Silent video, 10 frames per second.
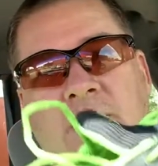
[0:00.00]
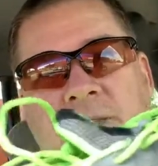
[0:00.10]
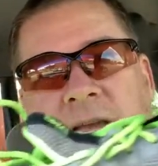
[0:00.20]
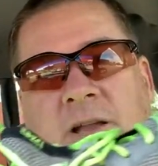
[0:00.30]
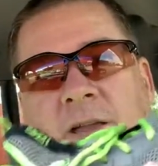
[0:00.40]

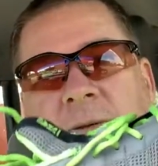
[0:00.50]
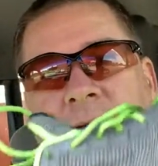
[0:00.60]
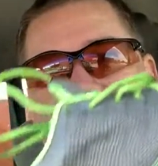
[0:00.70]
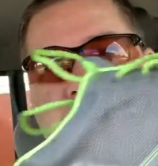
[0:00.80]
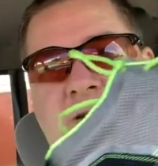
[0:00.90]
They claim
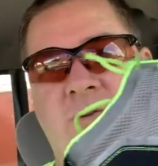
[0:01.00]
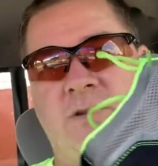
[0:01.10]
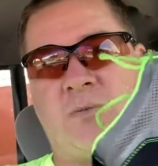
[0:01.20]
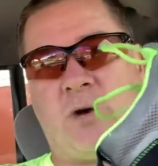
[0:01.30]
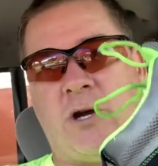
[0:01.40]
that this shoe
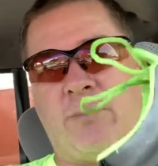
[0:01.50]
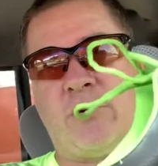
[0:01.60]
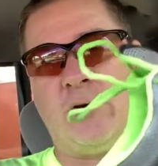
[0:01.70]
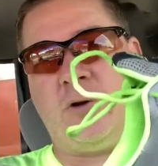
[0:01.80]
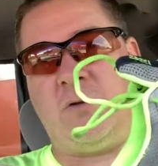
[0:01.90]
is
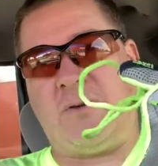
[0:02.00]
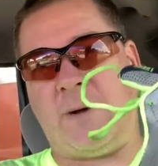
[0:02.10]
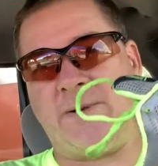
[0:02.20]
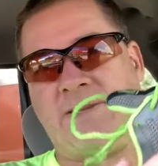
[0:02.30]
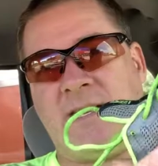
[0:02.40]
waterproof.
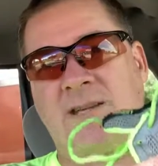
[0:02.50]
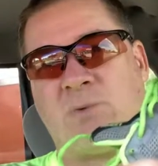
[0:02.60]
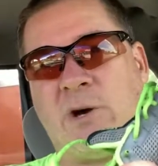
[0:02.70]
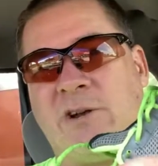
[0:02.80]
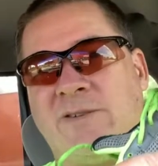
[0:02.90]
I would say it's
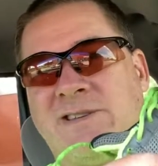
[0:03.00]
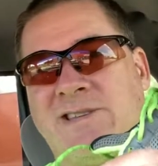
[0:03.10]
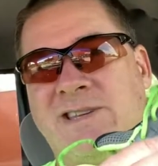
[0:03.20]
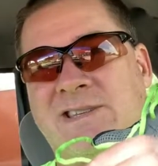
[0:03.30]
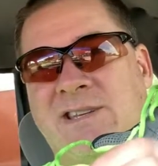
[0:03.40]
water
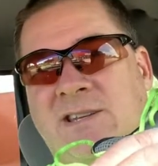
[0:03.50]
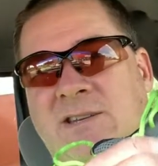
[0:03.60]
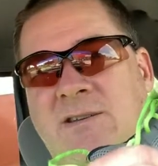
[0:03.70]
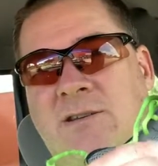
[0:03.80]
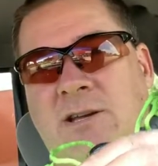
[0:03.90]
resistant
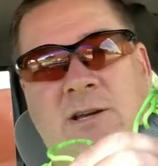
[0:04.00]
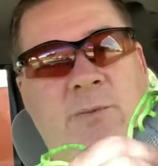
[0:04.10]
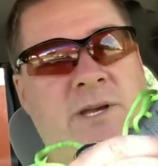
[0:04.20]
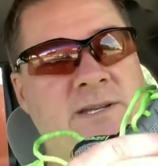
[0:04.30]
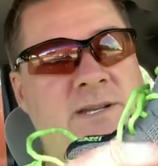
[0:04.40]
uh,
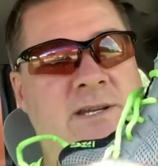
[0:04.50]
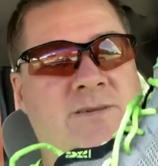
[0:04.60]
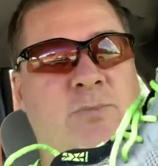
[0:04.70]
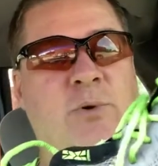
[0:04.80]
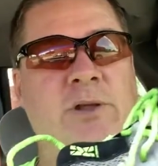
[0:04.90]
because it
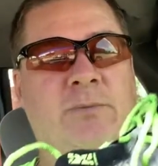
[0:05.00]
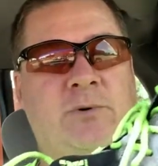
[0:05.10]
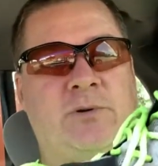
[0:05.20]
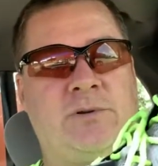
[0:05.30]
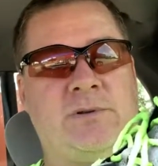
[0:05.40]
is
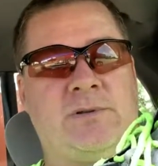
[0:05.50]
breathable.